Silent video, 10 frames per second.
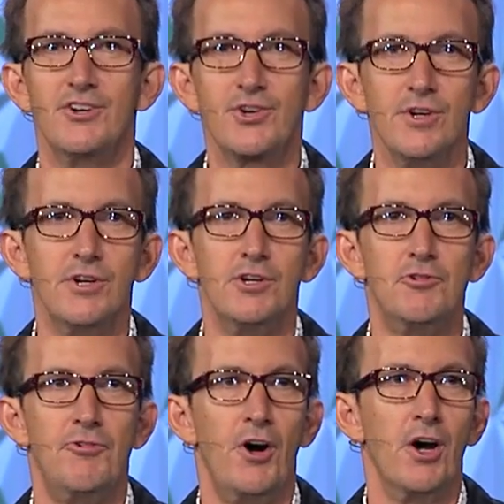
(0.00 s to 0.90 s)
true
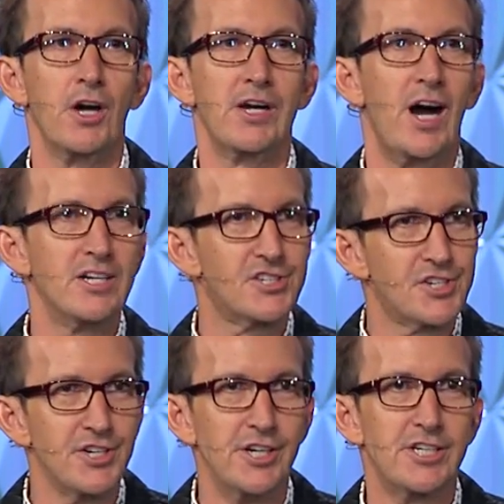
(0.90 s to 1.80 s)
for God's
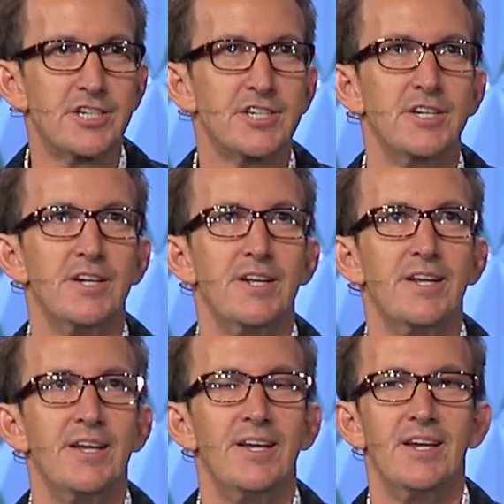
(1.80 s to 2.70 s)
church.
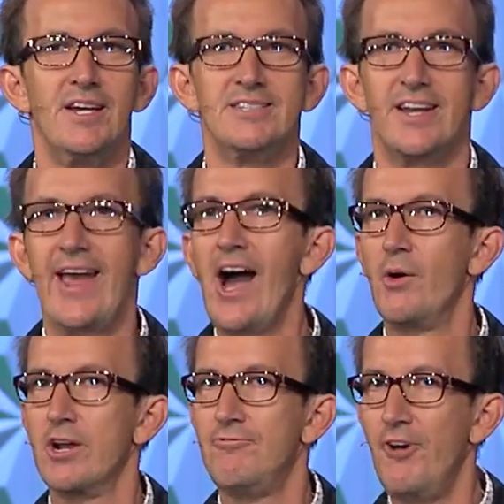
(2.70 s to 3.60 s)
And today I
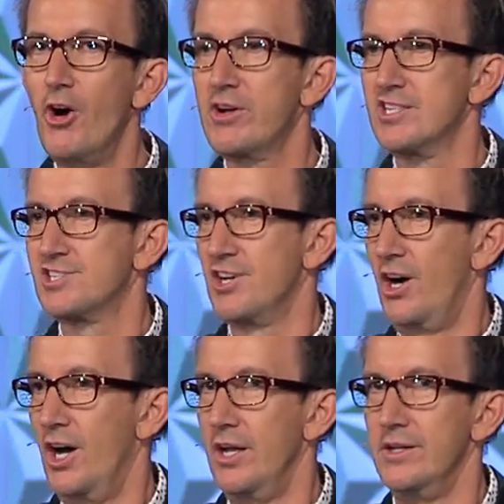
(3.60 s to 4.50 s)
want to focus
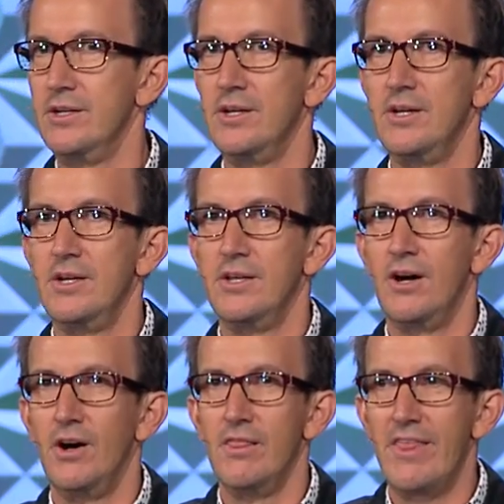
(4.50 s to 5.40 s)
on,
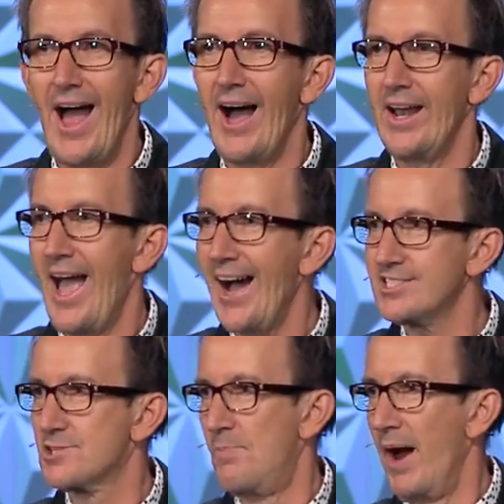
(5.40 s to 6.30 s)
on that
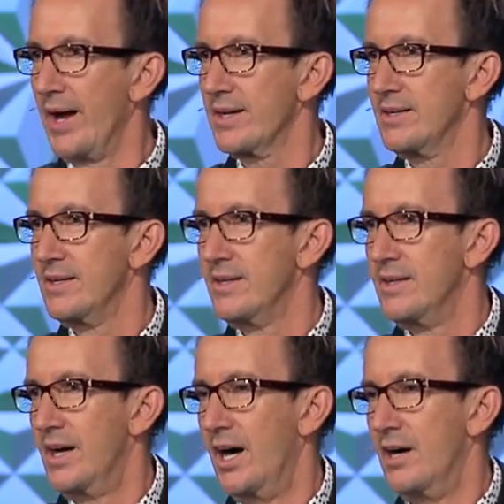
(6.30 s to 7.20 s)
aspect
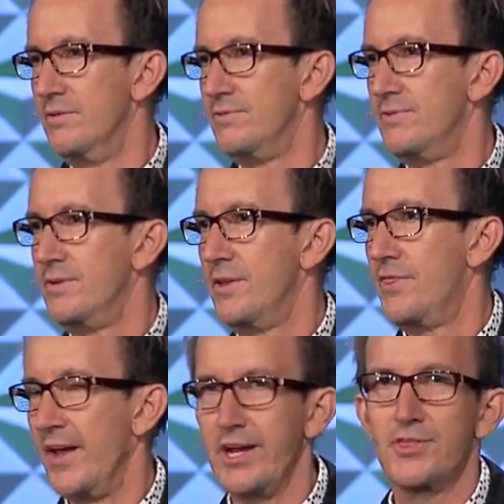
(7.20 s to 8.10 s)
of
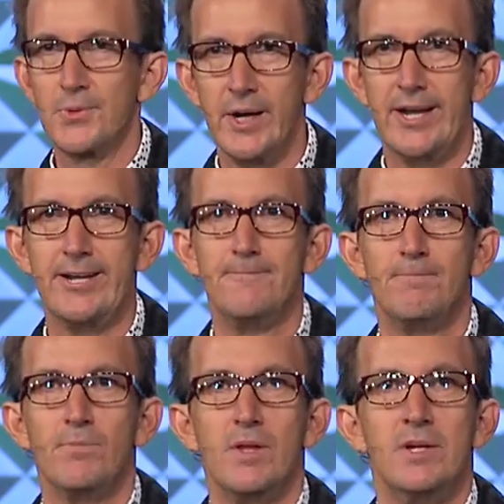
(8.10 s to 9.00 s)
Think 3.
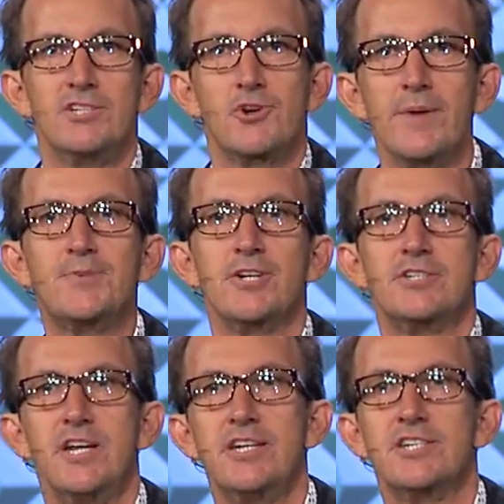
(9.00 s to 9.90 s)
Scripture
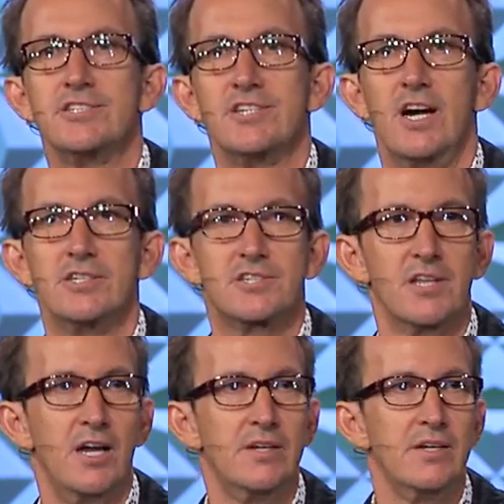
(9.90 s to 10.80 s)
teaches us
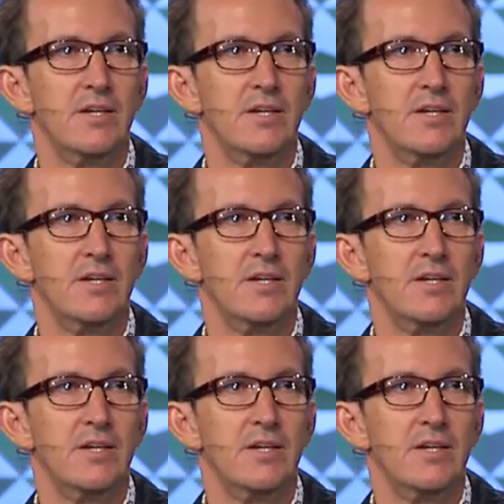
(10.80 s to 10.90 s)
that